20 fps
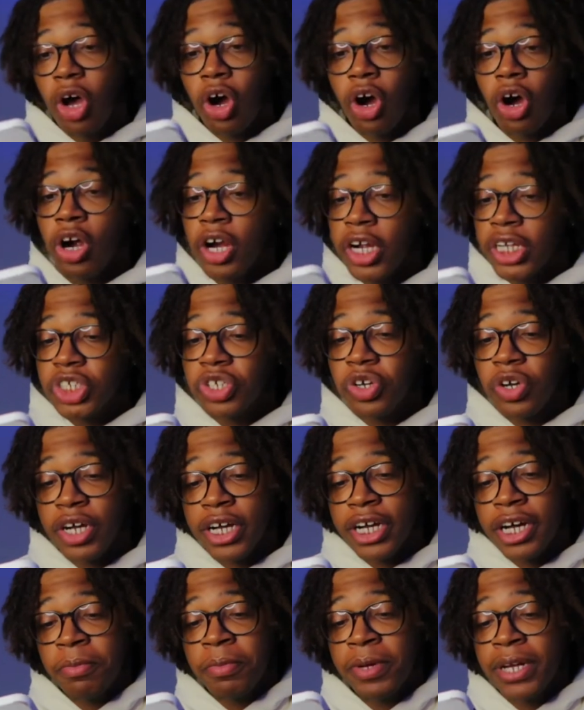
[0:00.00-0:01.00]
All right, y'all.
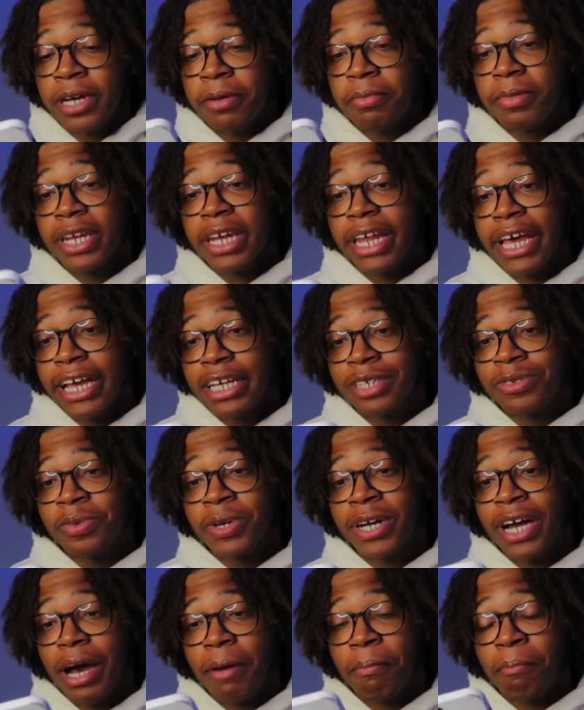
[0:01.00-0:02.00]
Coming up next,
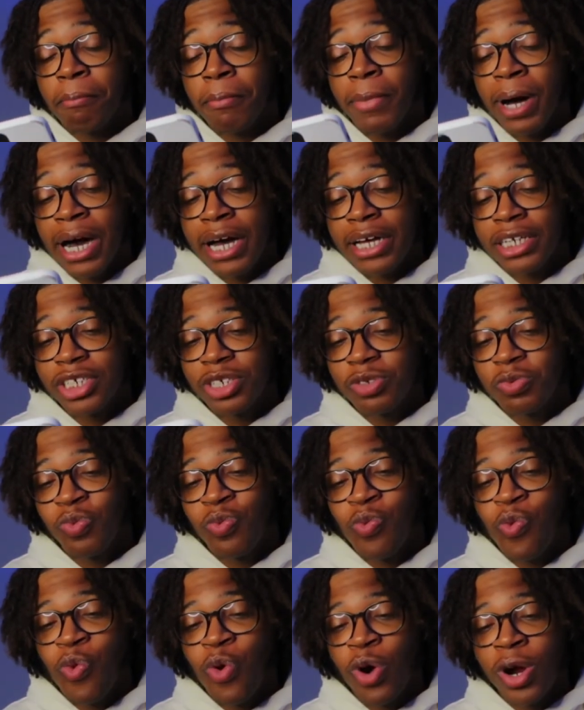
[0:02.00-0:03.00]
we got
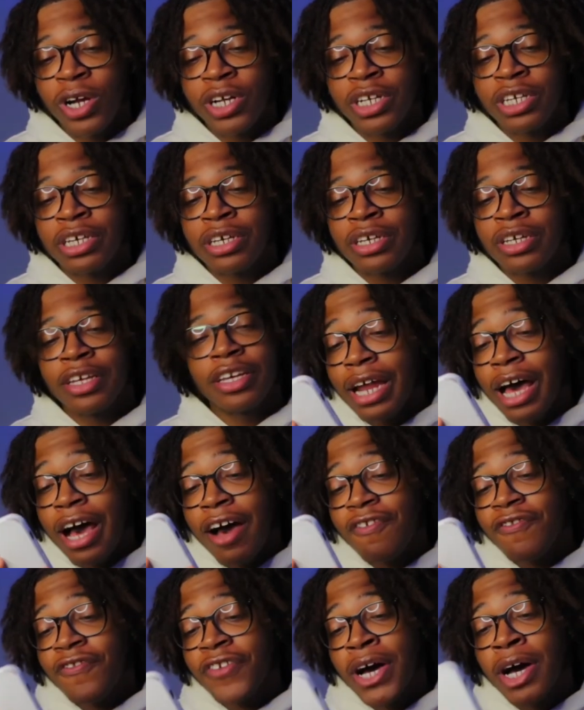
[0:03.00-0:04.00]
Moshworkin.
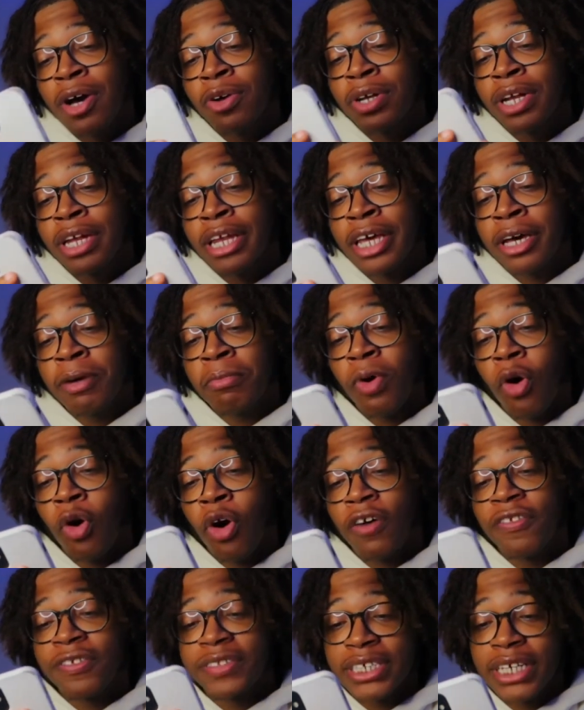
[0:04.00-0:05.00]
Now, I found them
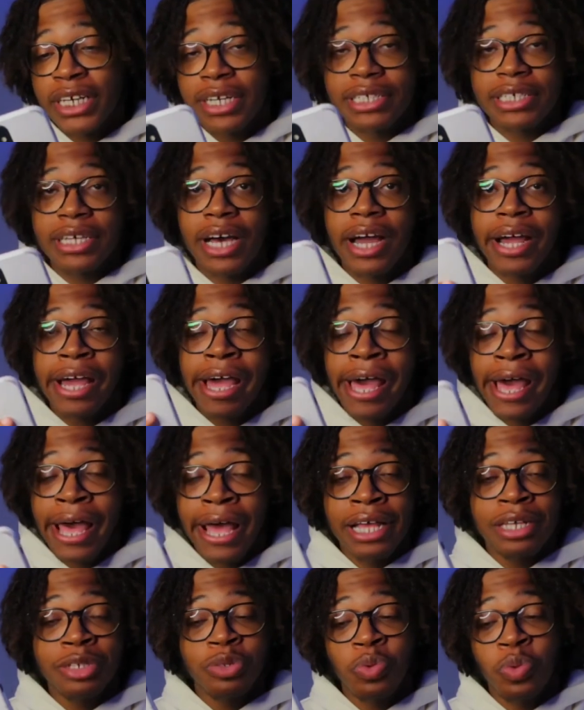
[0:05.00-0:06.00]
off TikTok
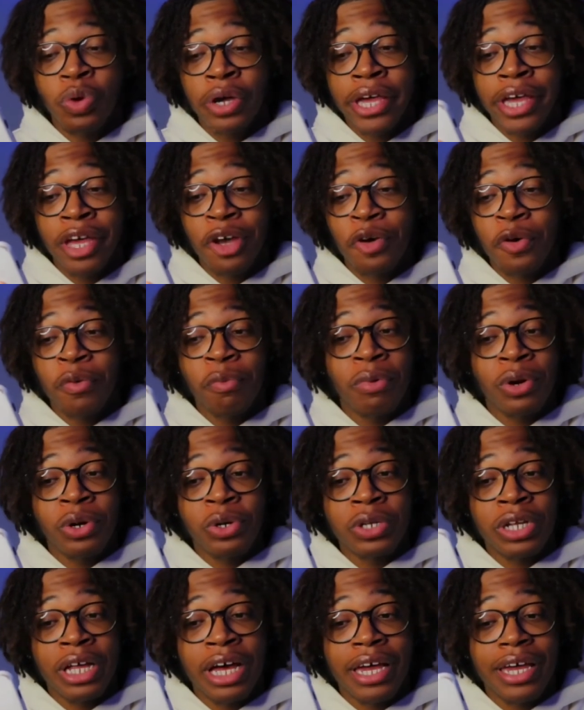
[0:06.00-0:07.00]
as well,
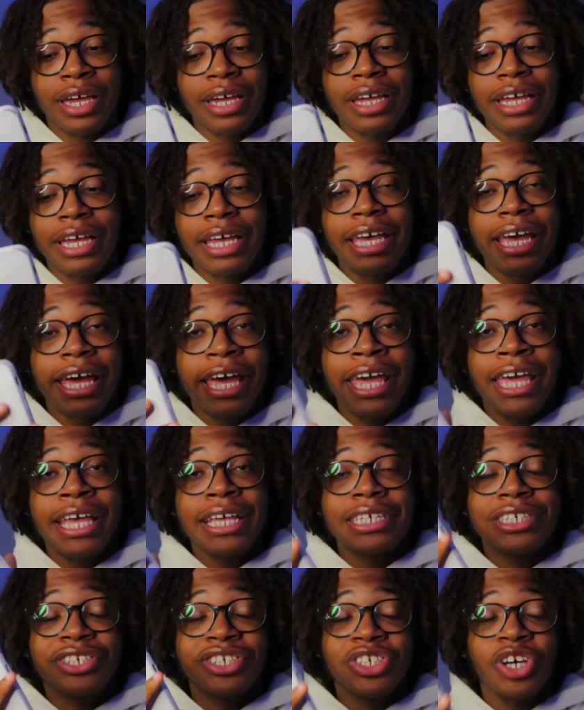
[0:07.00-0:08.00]
bro. Like,
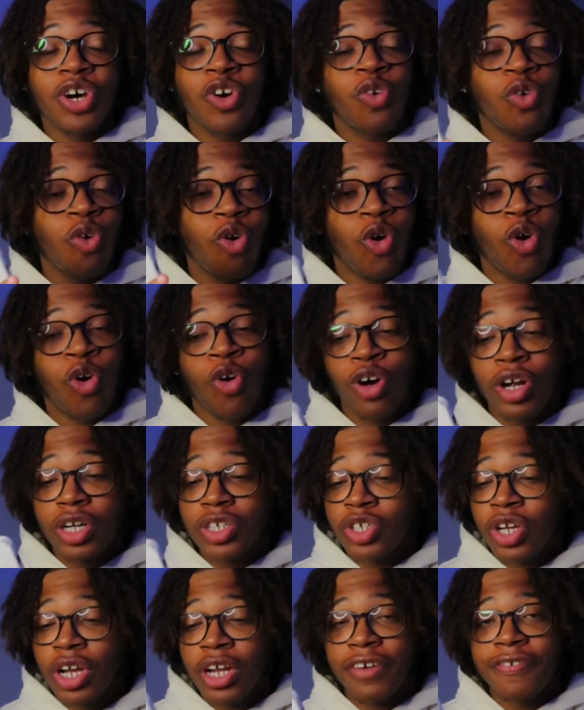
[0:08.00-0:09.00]
it's so hard
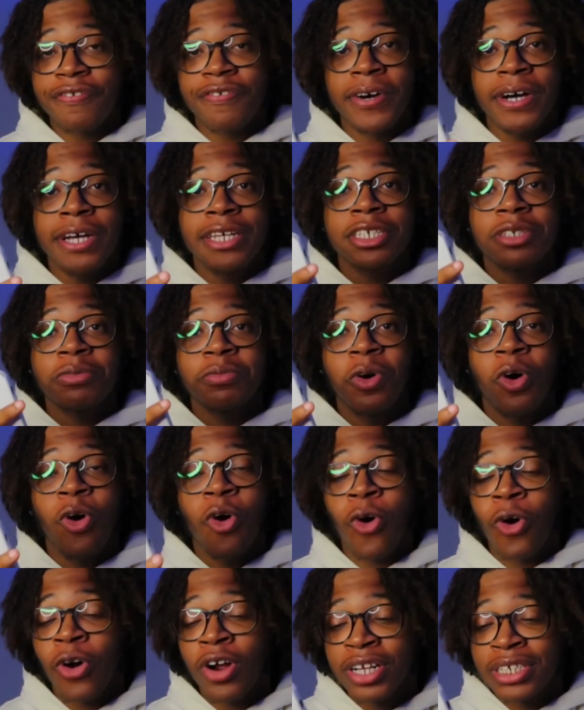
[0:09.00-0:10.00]
trying to find some
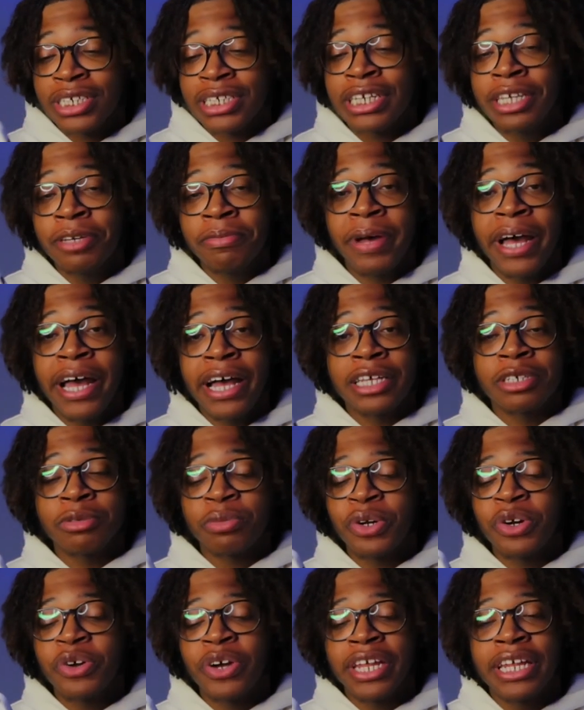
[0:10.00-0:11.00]
hard ski masks,
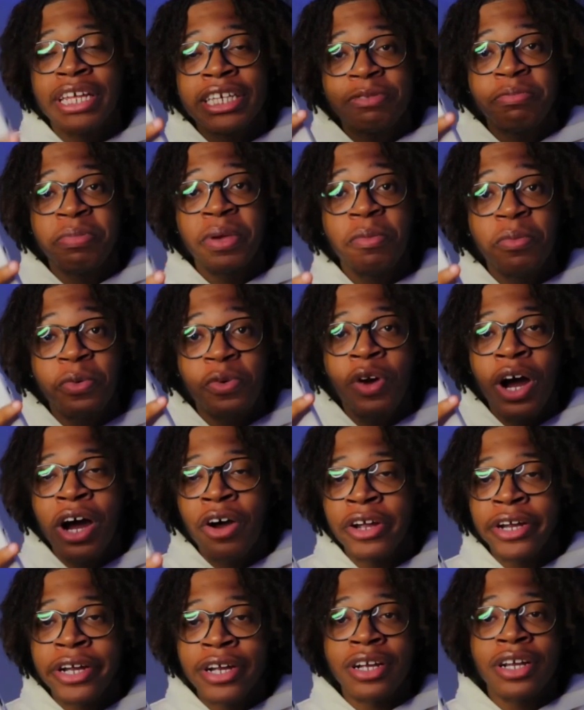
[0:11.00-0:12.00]
bro. And there's people
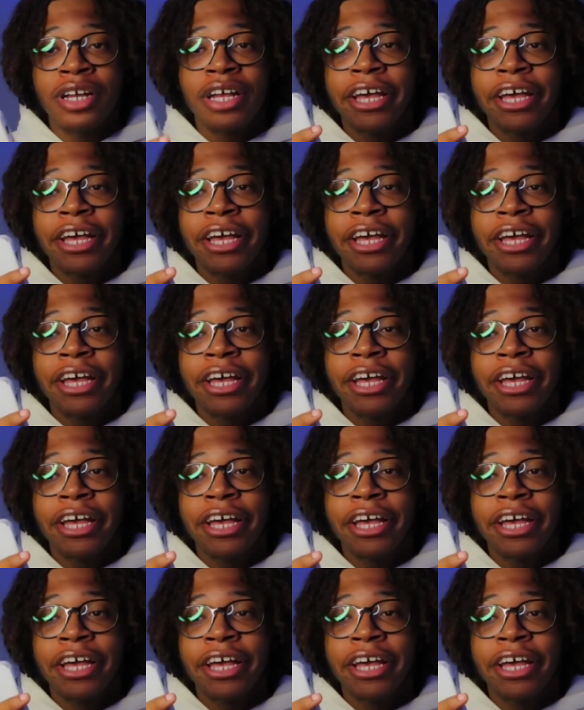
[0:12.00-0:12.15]
out here